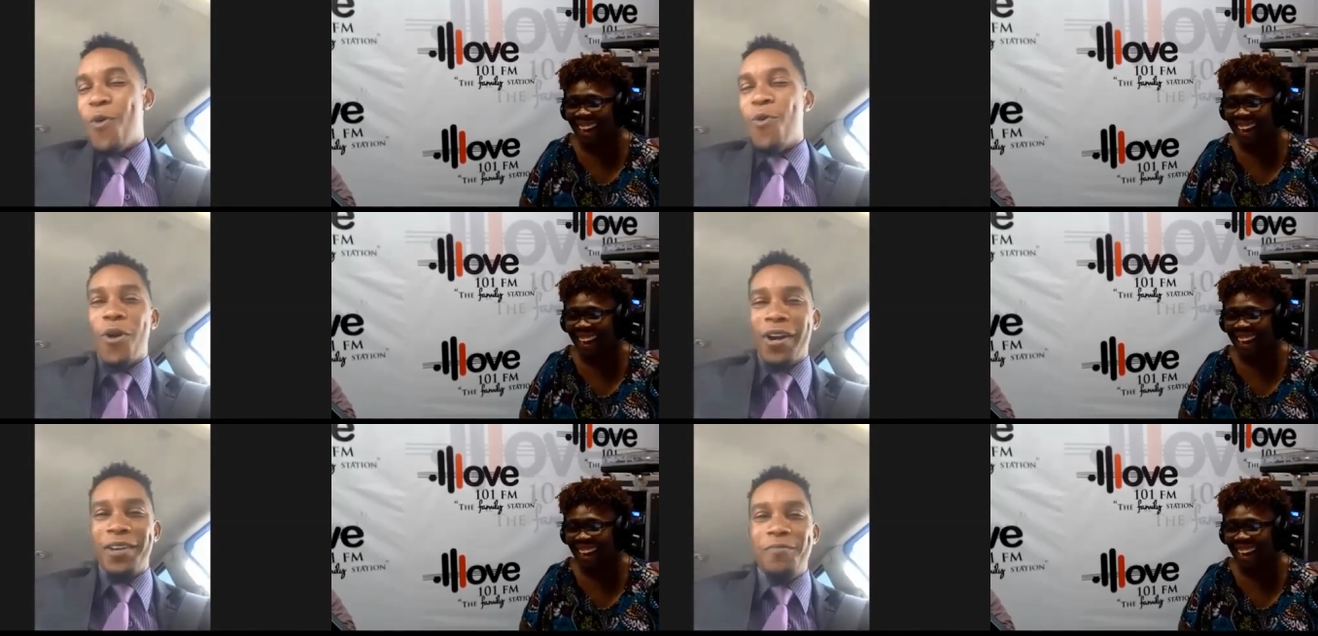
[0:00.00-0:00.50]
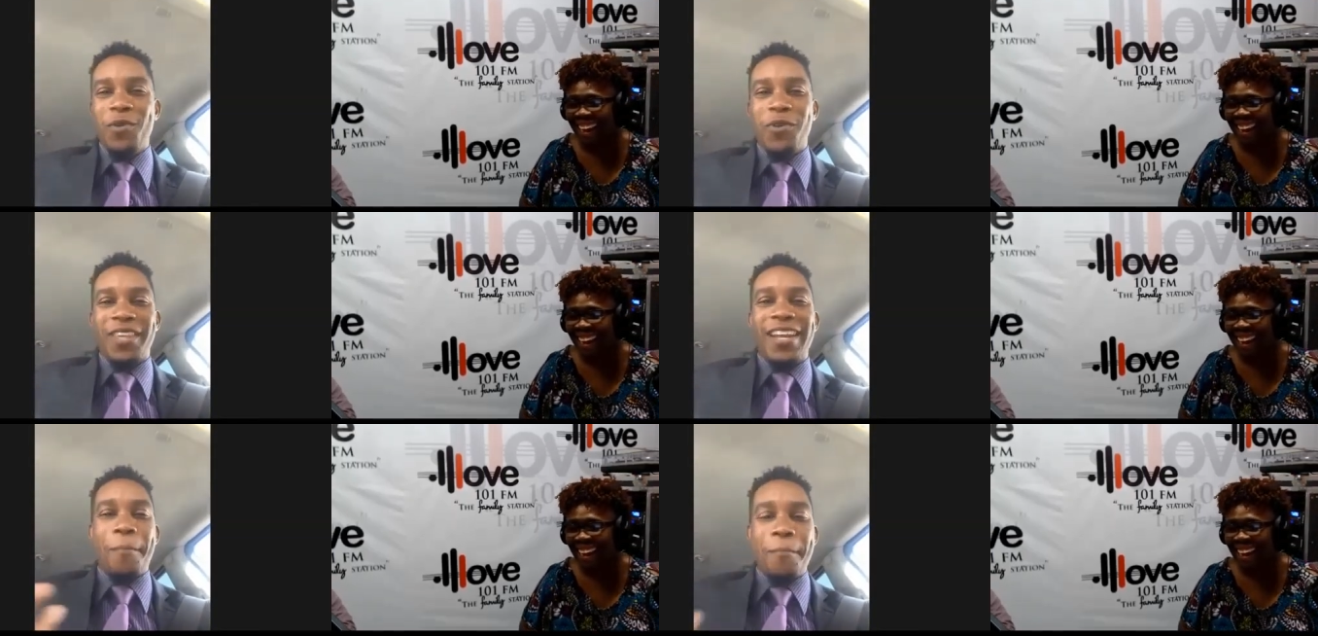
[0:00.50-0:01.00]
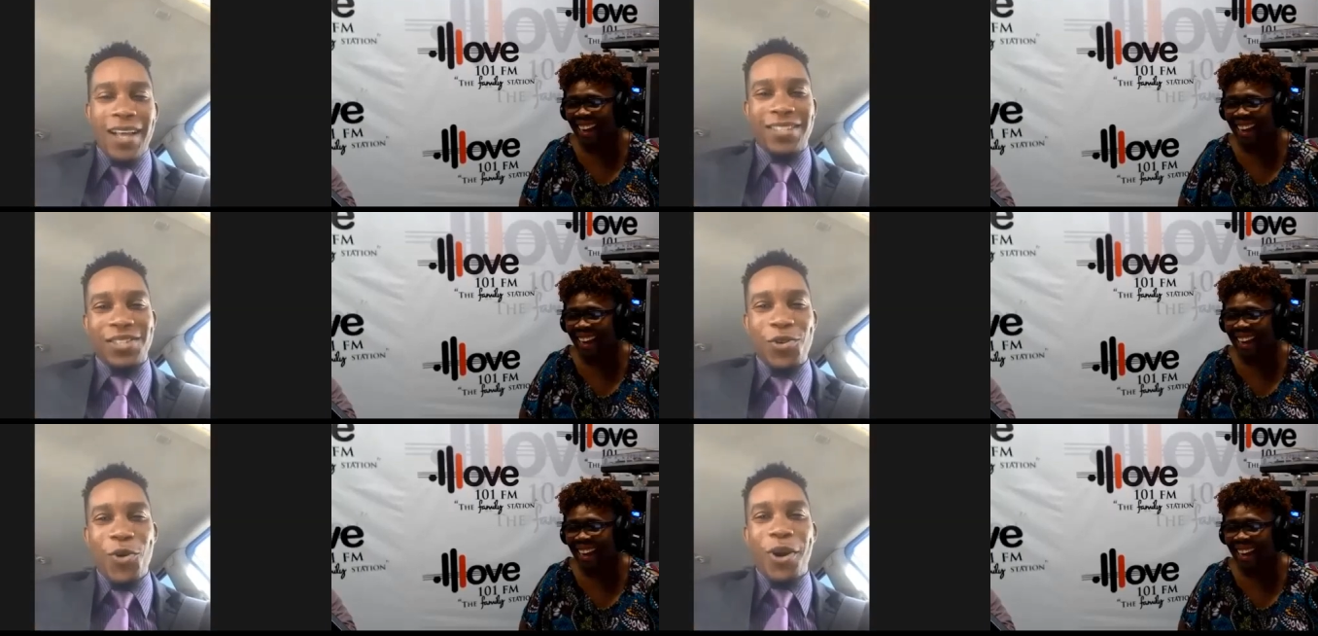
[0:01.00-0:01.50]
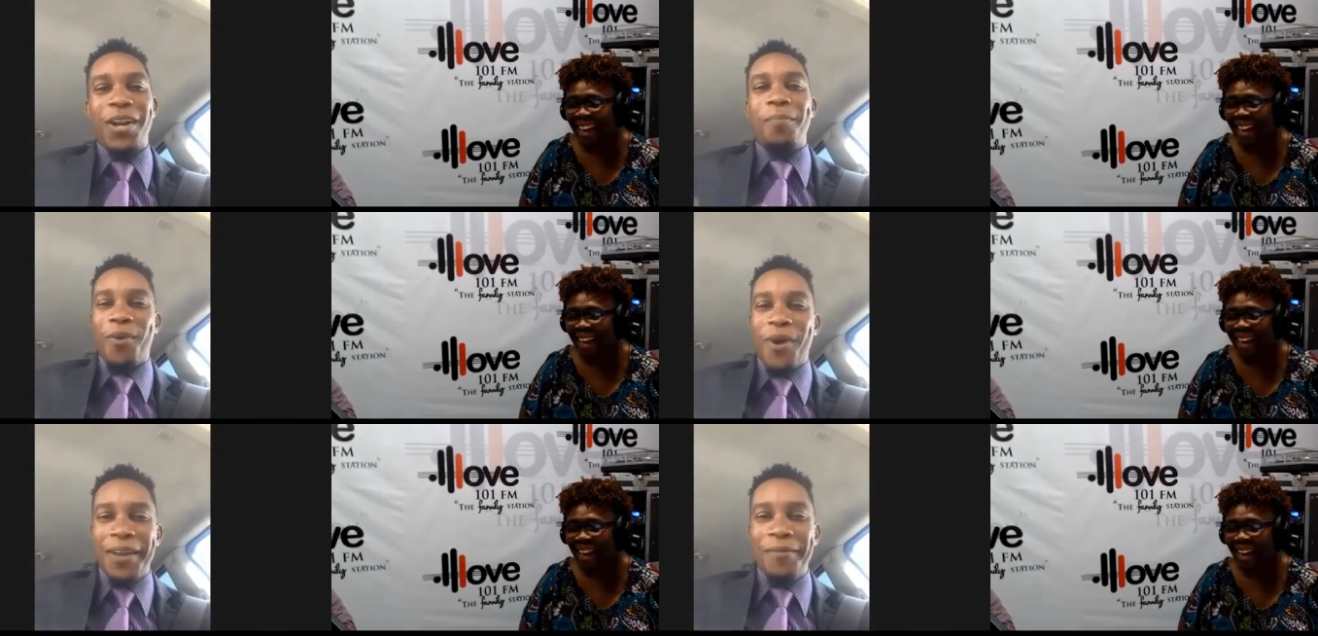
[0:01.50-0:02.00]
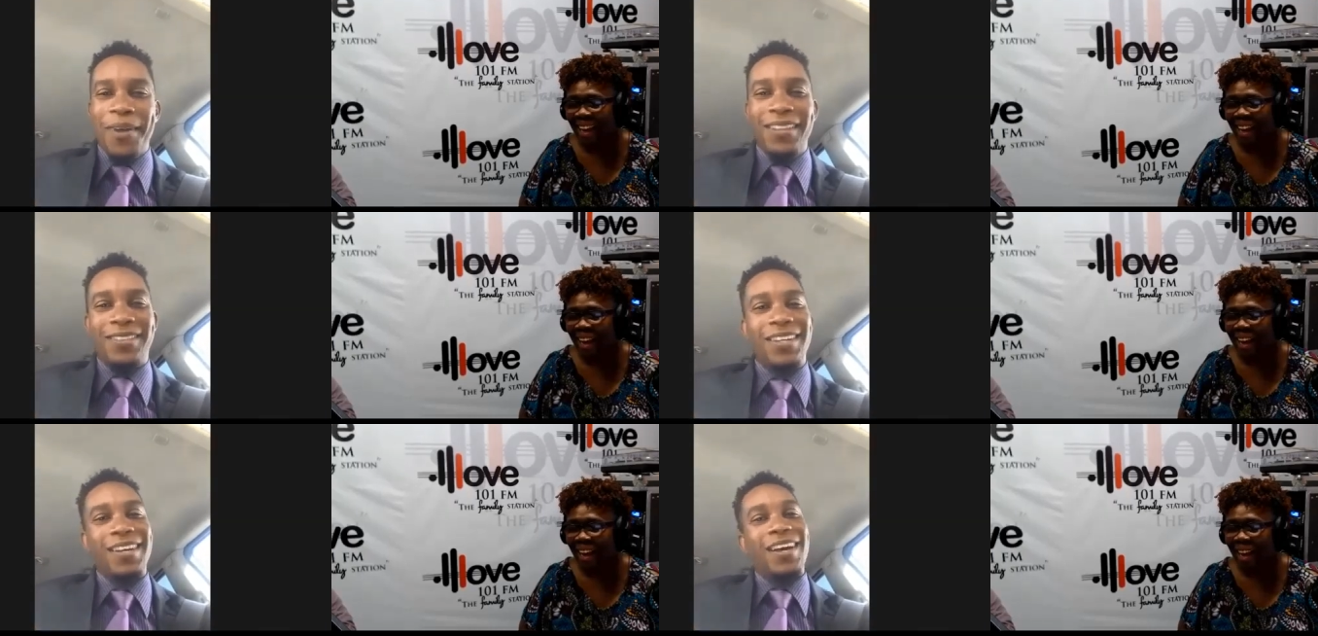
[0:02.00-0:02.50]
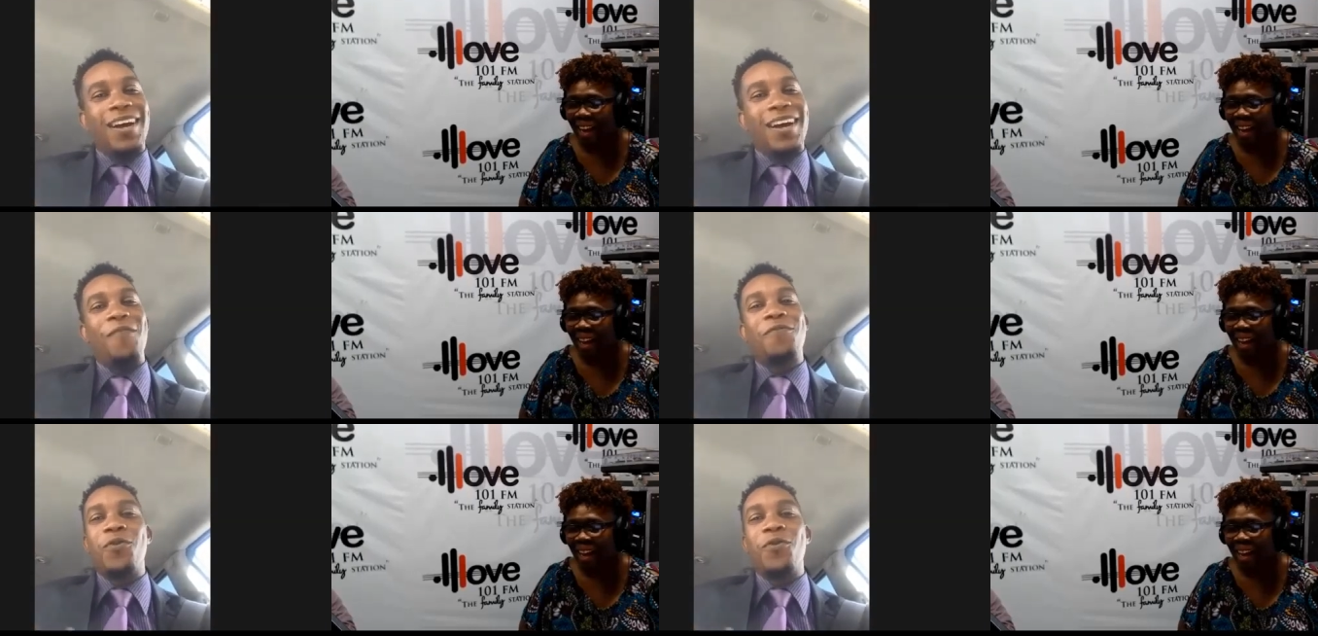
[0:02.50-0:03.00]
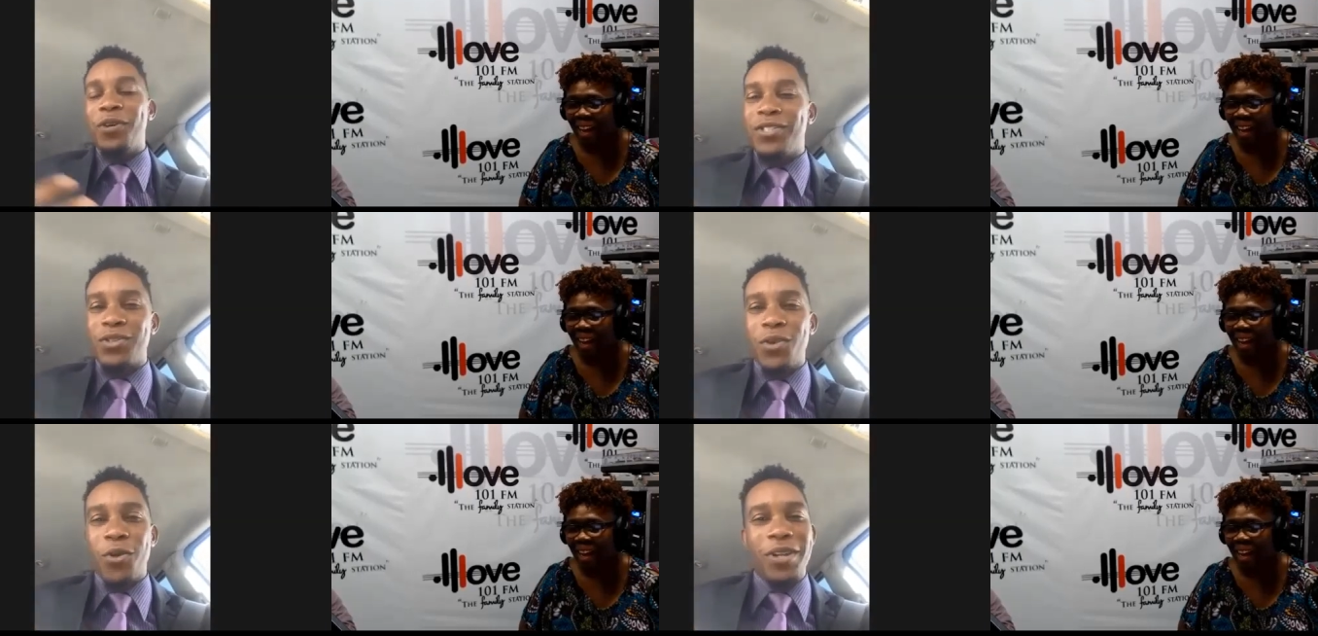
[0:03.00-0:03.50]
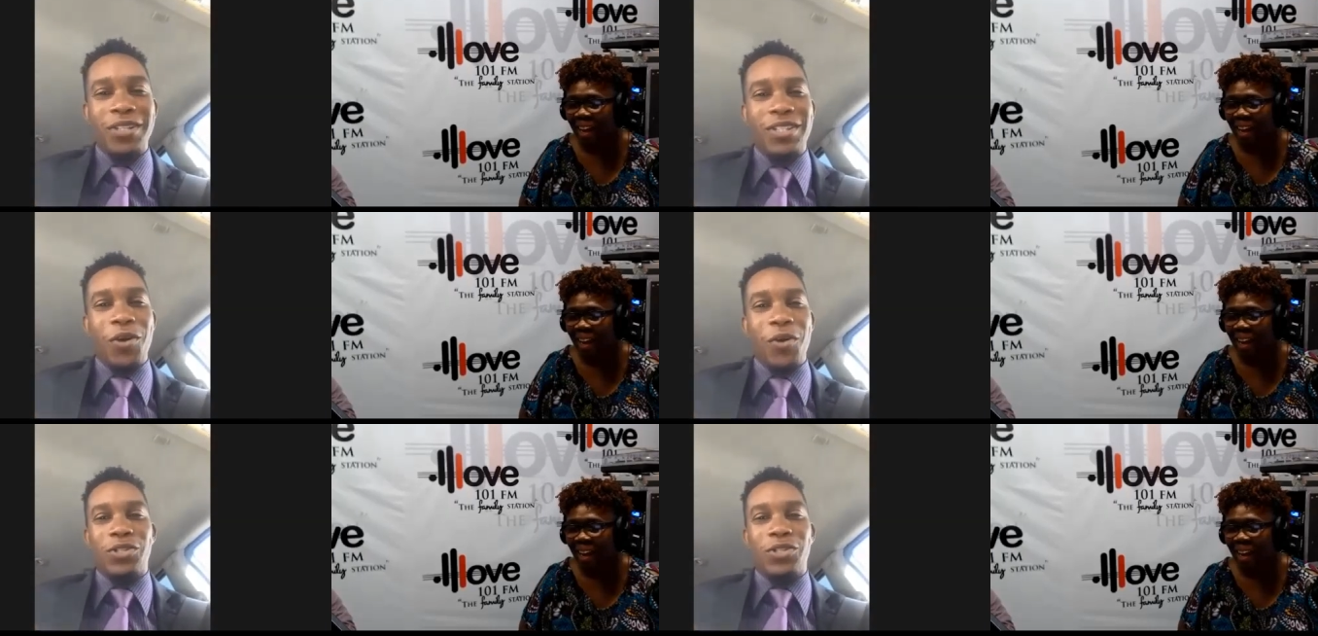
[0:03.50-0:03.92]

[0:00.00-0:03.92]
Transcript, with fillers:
Speaker 1: awarded me with an ambassadorial appointment of course so uh,